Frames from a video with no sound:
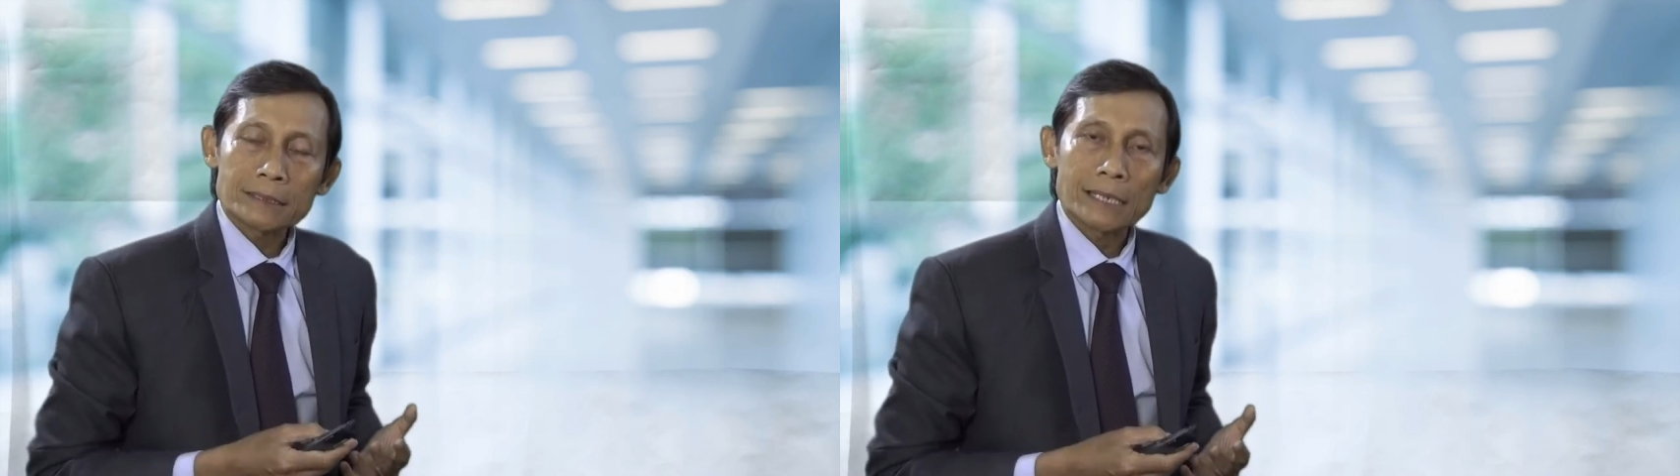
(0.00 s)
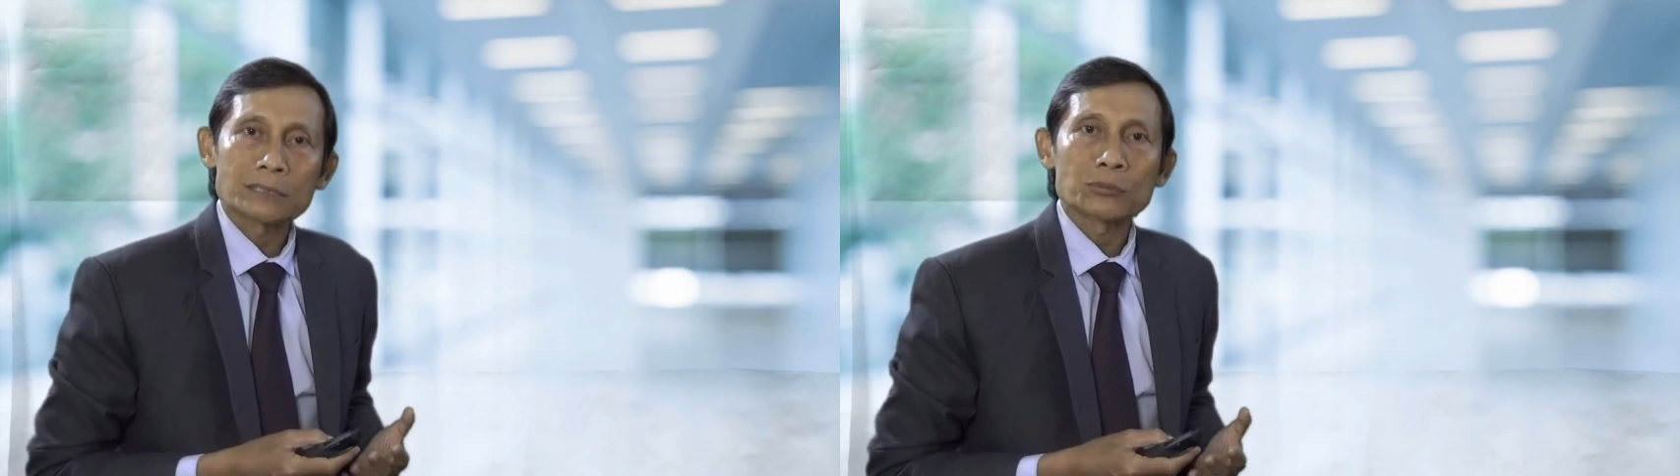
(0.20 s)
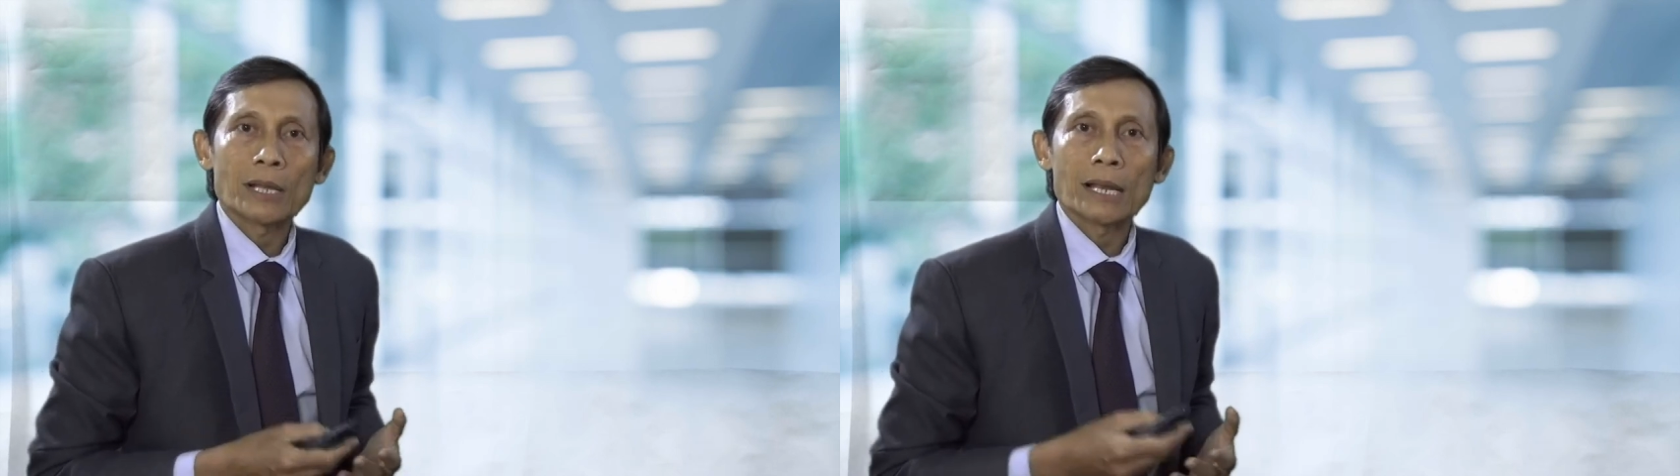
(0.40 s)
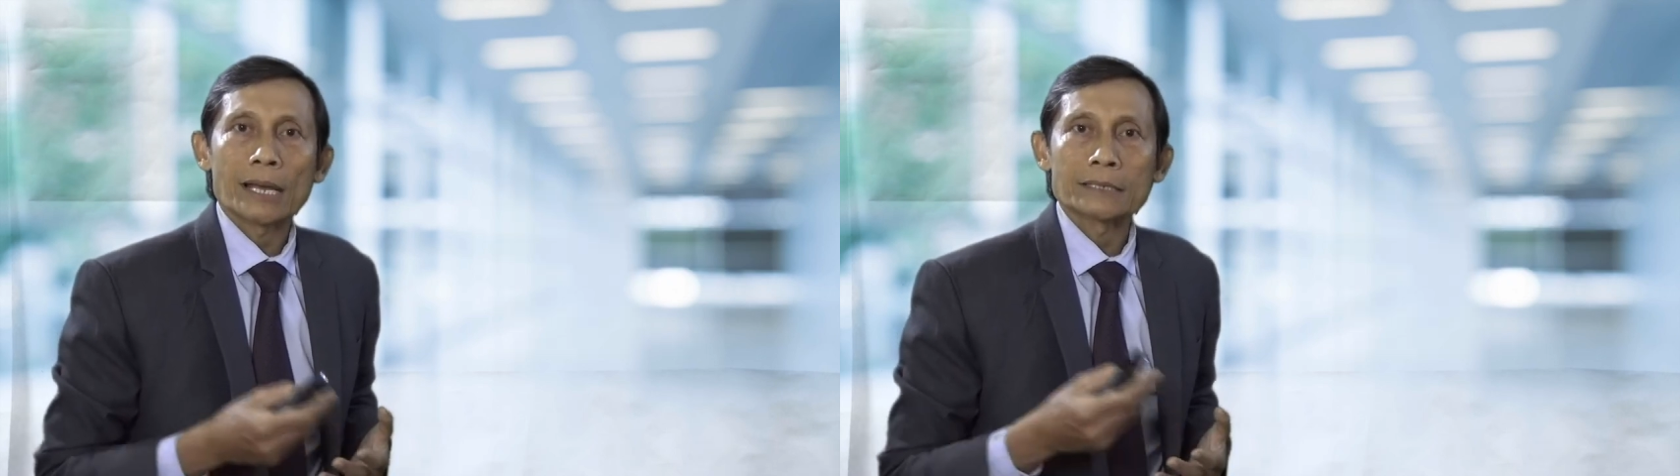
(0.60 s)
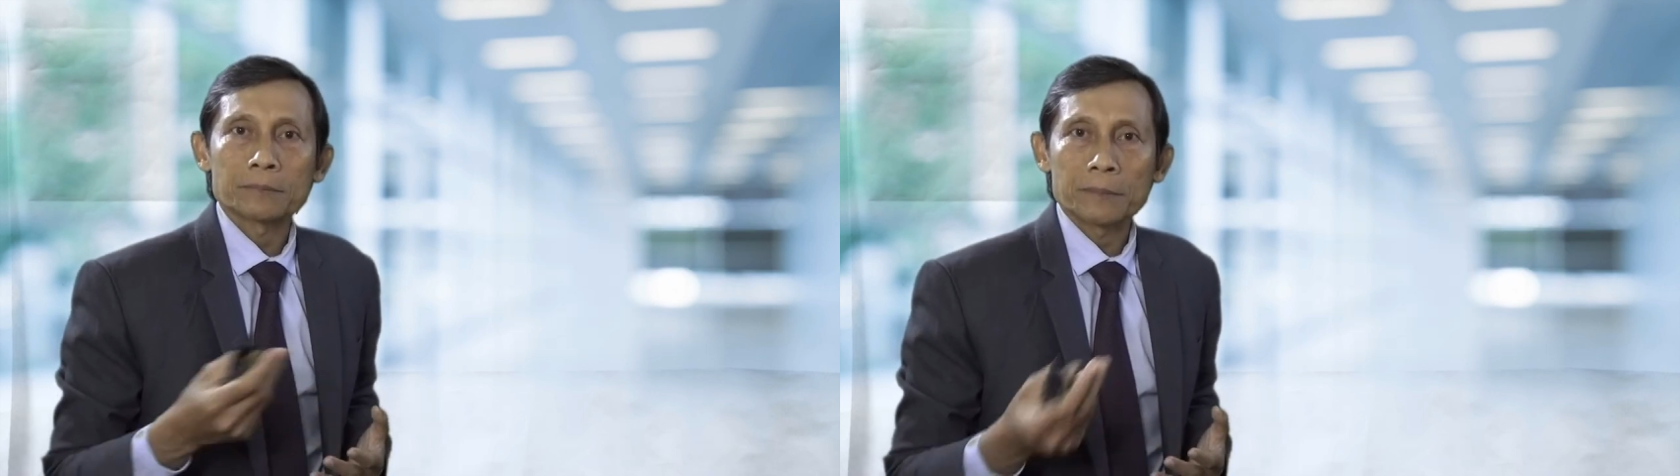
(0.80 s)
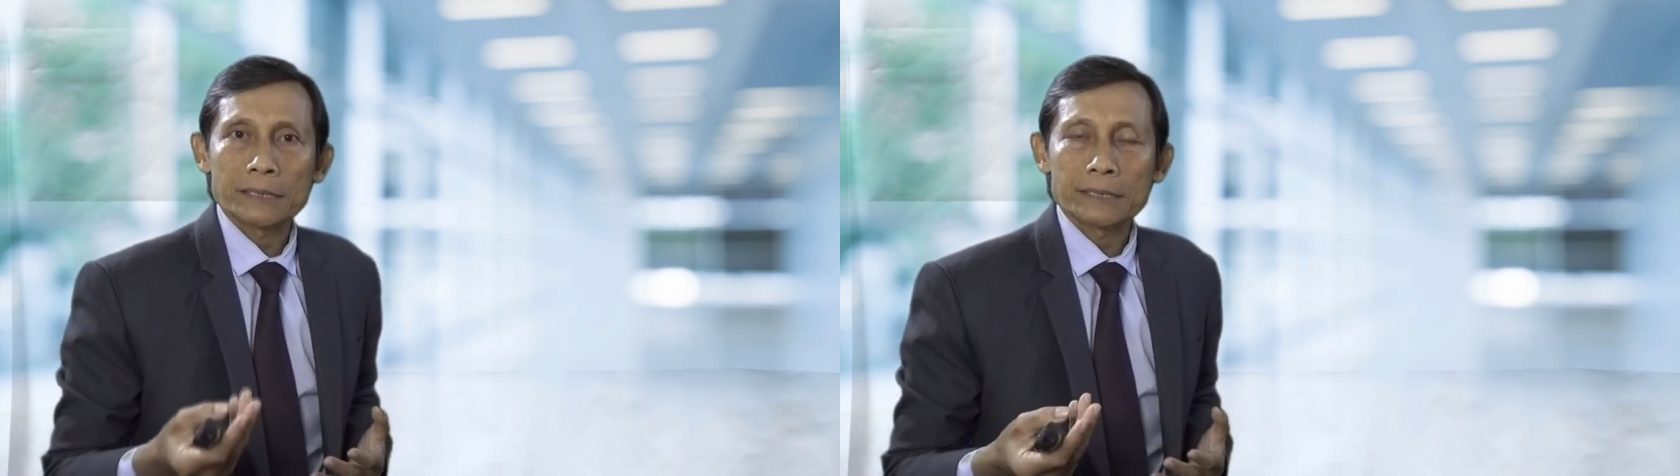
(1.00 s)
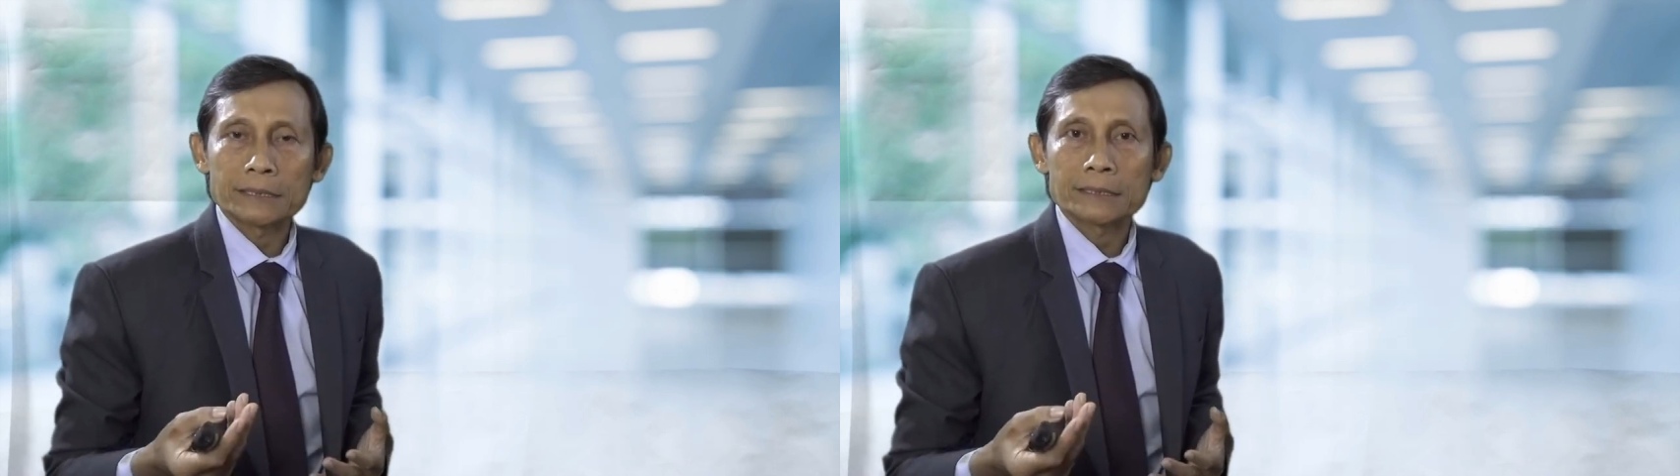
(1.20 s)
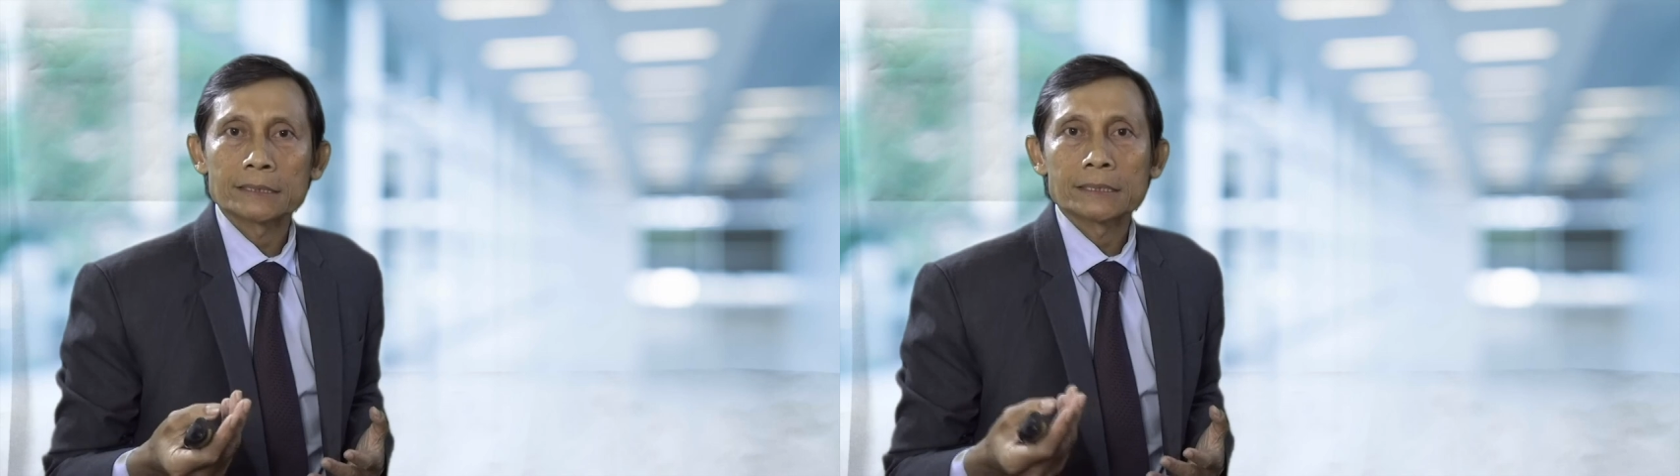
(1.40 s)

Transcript: as well as peers